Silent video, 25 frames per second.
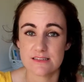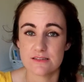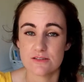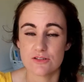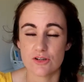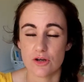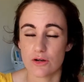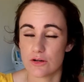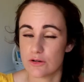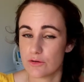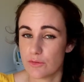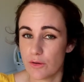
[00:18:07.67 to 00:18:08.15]

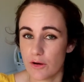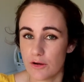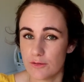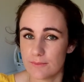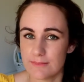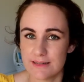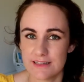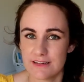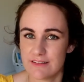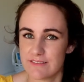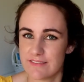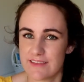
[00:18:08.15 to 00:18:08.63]
Don't quote
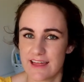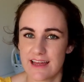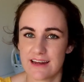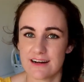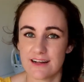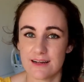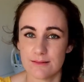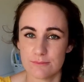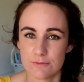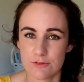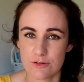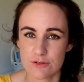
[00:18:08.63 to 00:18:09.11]
me on that,
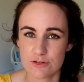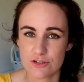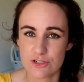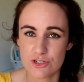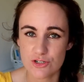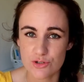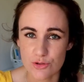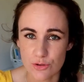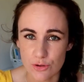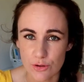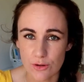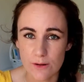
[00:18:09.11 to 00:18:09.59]
I'm not
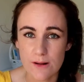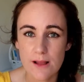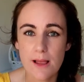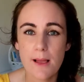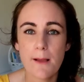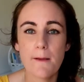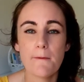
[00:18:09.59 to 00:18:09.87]
sure.